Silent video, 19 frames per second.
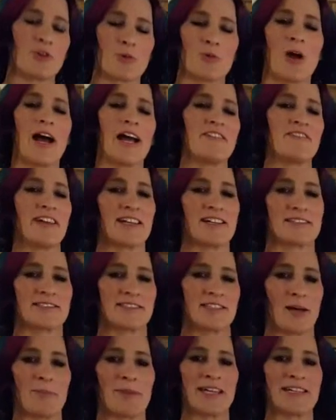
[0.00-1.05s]
arrived at a
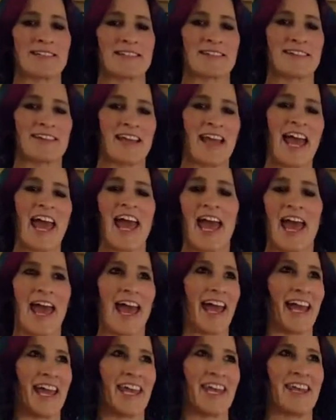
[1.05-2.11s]
summit,
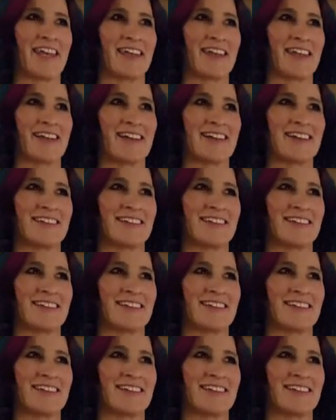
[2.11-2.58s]
and